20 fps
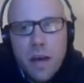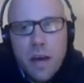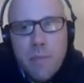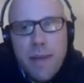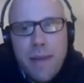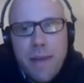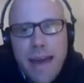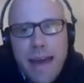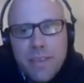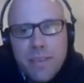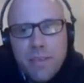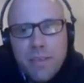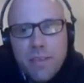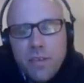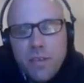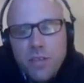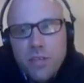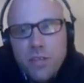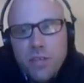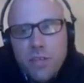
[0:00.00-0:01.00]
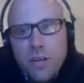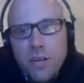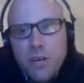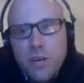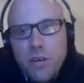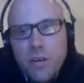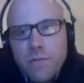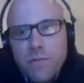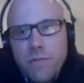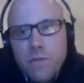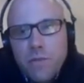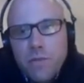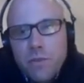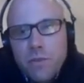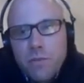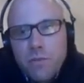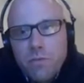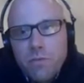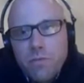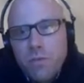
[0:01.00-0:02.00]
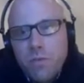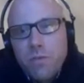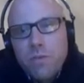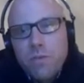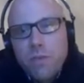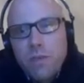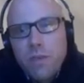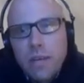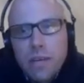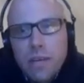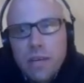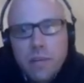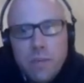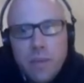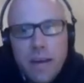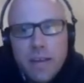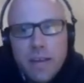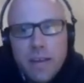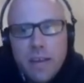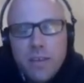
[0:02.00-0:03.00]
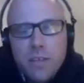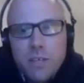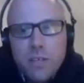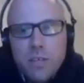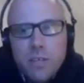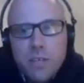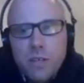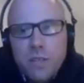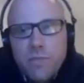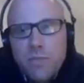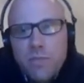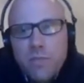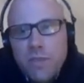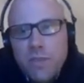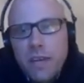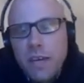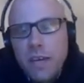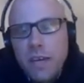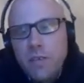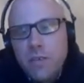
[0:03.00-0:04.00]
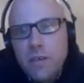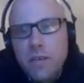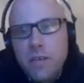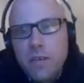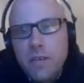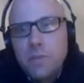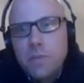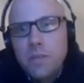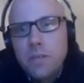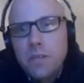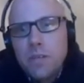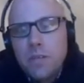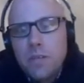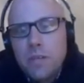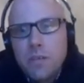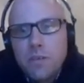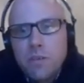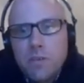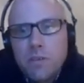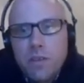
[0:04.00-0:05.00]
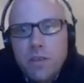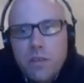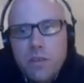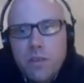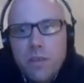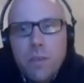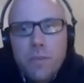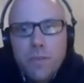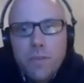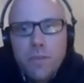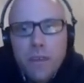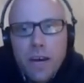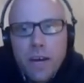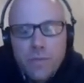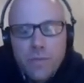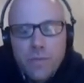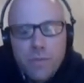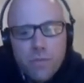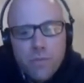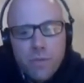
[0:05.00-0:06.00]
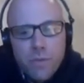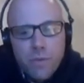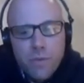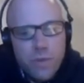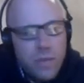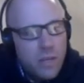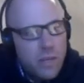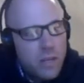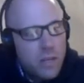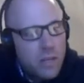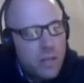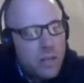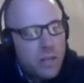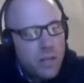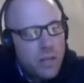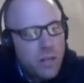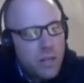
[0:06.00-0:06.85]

a maths dictionary for first grade, a maths dictionary for second grade, but you can subdivide from within,